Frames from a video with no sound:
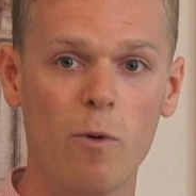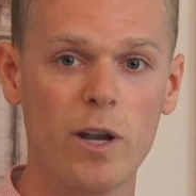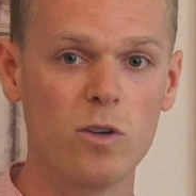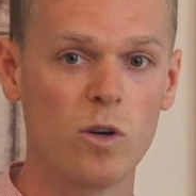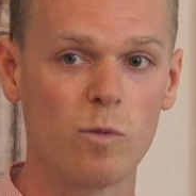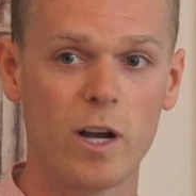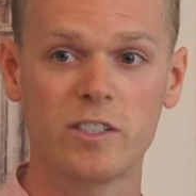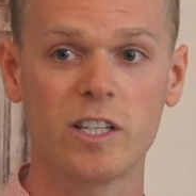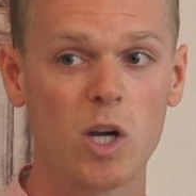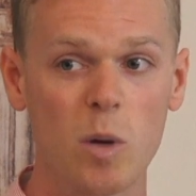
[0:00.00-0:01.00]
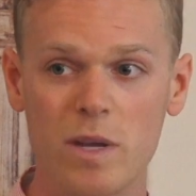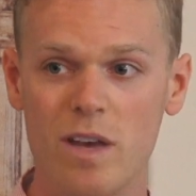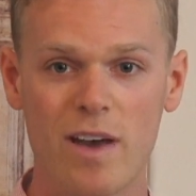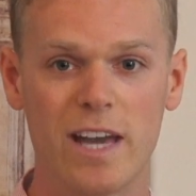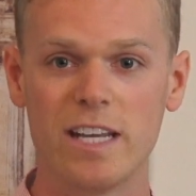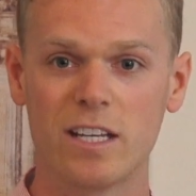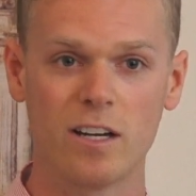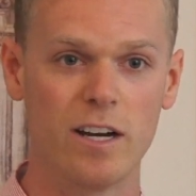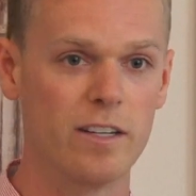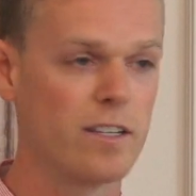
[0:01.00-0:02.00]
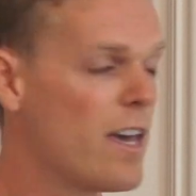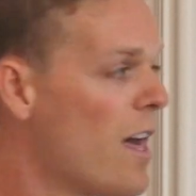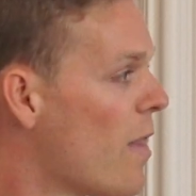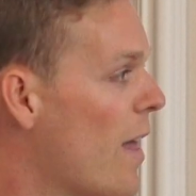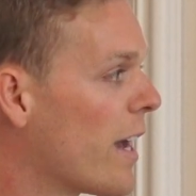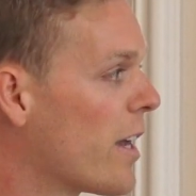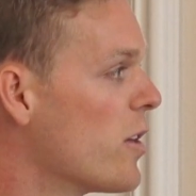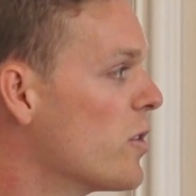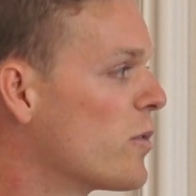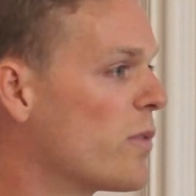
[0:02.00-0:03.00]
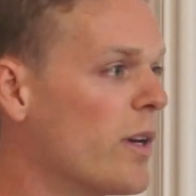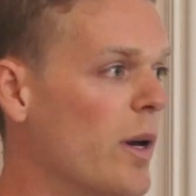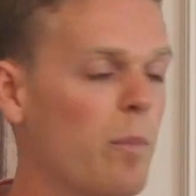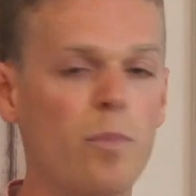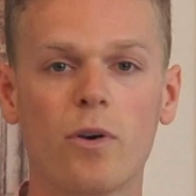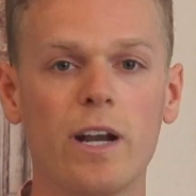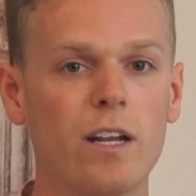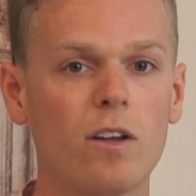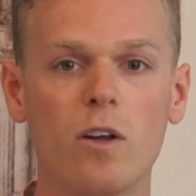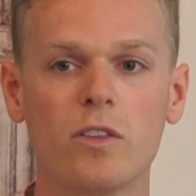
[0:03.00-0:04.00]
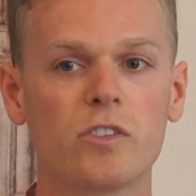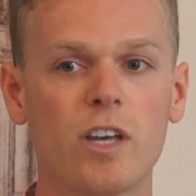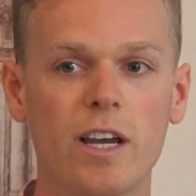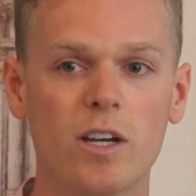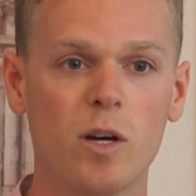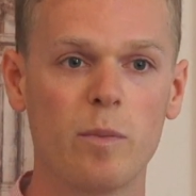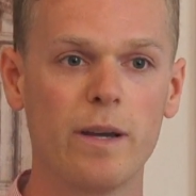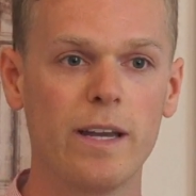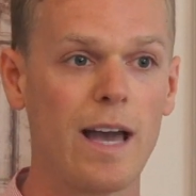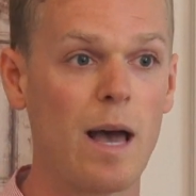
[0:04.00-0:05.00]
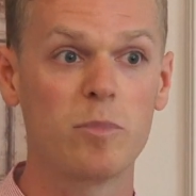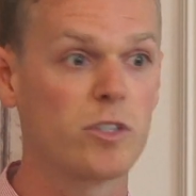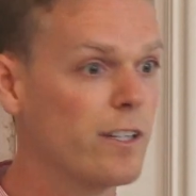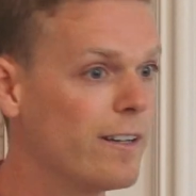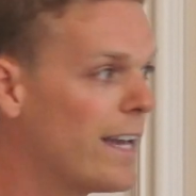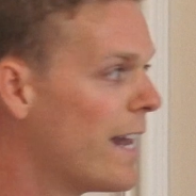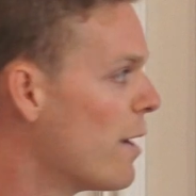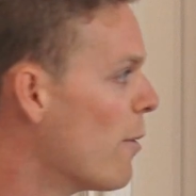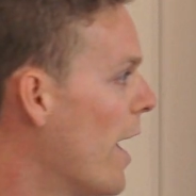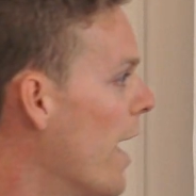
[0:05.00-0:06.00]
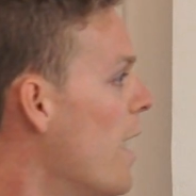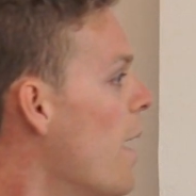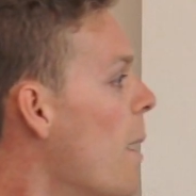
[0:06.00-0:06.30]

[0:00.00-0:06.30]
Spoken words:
when you're writing copy of any kind. That goes for print, on-site copy, absolutely anywhere.